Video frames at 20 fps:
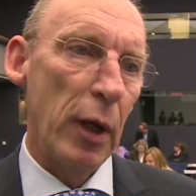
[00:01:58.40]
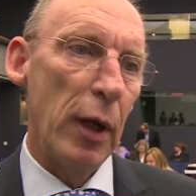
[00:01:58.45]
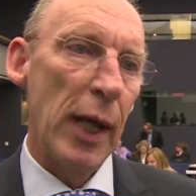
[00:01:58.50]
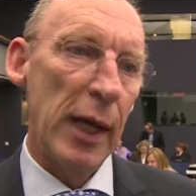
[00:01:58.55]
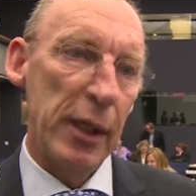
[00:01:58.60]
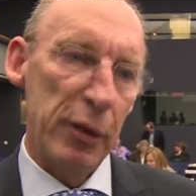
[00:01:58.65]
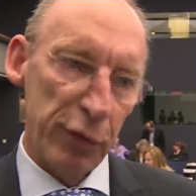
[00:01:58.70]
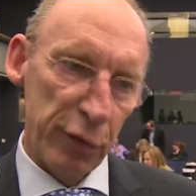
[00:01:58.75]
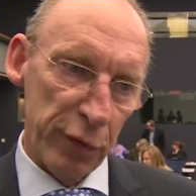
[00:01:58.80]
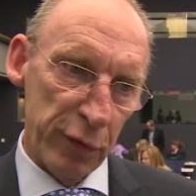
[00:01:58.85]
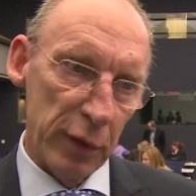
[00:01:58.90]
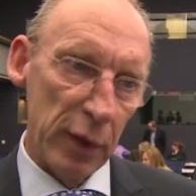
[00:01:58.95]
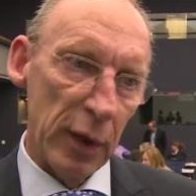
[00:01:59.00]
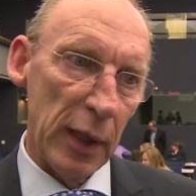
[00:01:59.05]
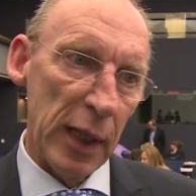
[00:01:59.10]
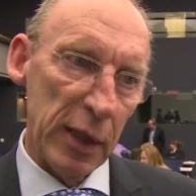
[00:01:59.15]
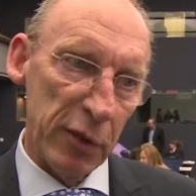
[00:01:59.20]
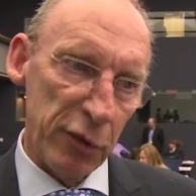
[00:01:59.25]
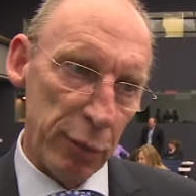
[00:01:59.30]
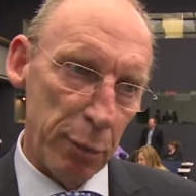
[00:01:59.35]
Let's
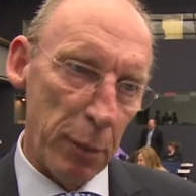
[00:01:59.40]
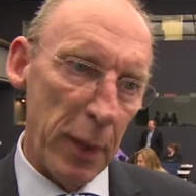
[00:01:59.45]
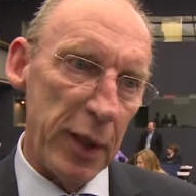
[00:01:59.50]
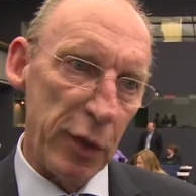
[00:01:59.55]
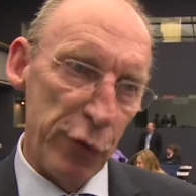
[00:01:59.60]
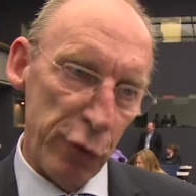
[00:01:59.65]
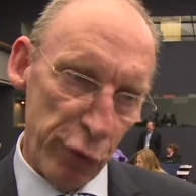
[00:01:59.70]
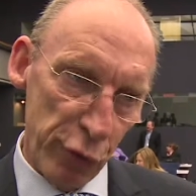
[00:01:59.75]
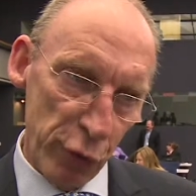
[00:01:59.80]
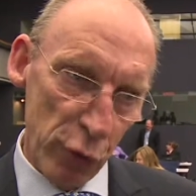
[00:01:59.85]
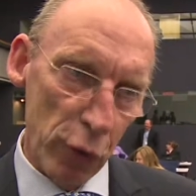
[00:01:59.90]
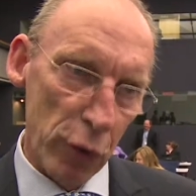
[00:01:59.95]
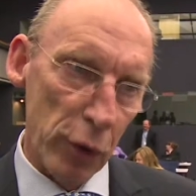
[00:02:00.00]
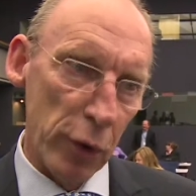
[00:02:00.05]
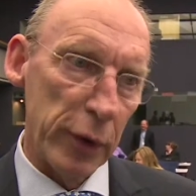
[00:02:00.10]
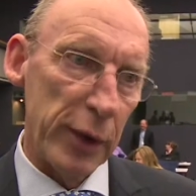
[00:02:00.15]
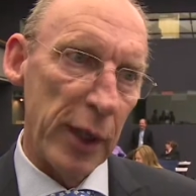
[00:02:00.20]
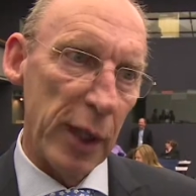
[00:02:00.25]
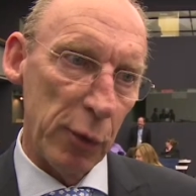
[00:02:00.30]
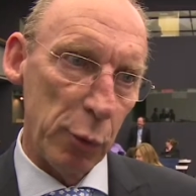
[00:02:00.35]
make
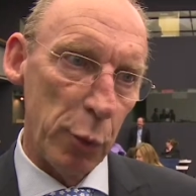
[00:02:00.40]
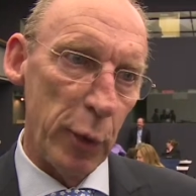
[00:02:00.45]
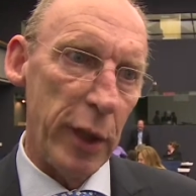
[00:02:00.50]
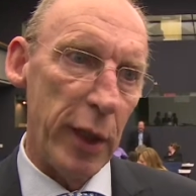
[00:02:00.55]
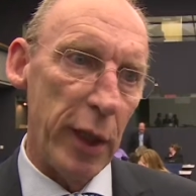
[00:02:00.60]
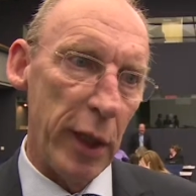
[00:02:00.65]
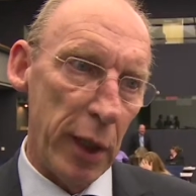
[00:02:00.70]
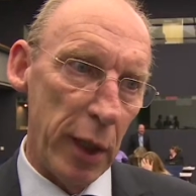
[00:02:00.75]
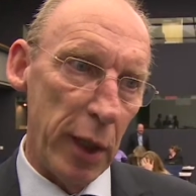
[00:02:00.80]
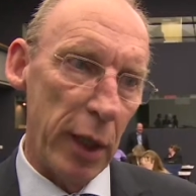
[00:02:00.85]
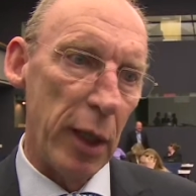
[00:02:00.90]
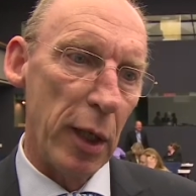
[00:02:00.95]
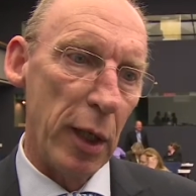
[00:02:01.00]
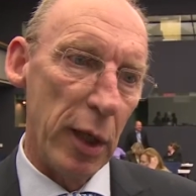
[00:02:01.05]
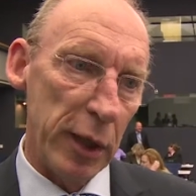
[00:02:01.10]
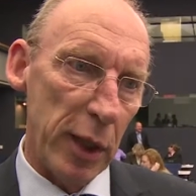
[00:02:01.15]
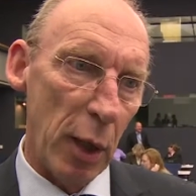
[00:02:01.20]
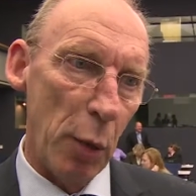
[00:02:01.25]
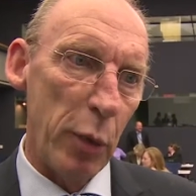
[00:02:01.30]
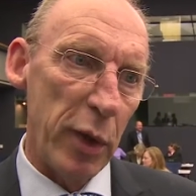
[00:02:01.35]
sure that
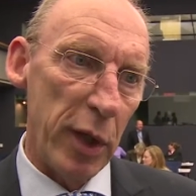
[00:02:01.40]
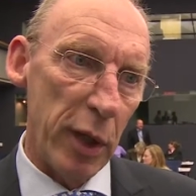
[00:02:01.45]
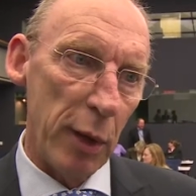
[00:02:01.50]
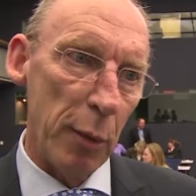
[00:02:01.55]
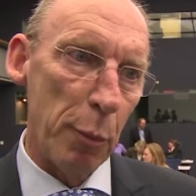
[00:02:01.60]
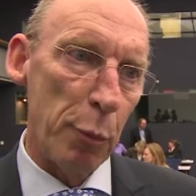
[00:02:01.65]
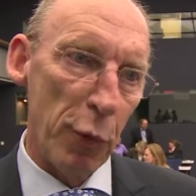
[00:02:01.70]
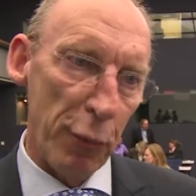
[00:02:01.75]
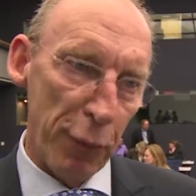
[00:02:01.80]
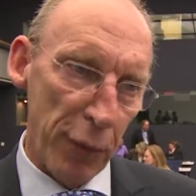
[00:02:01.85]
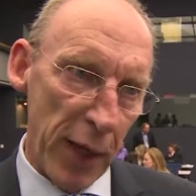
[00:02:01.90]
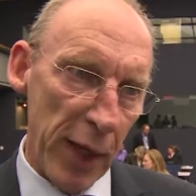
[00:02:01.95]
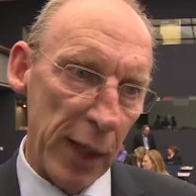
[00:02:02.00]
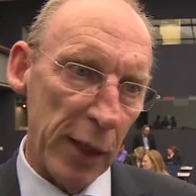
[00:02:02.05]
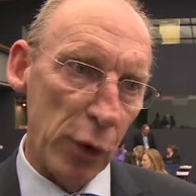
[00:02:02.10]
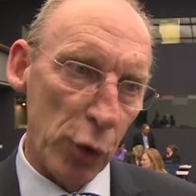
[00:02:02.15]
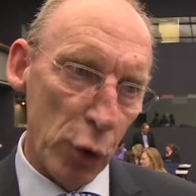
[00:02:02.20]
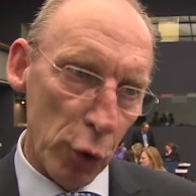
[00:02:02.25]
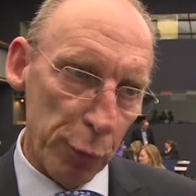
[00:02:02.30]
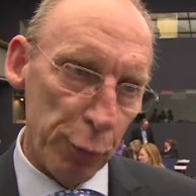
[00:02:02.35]
we
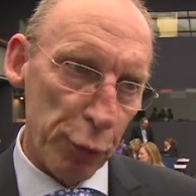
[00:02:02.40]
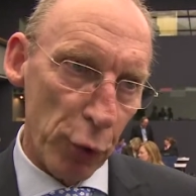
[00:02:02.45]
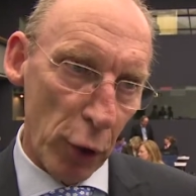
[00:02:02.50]
provide good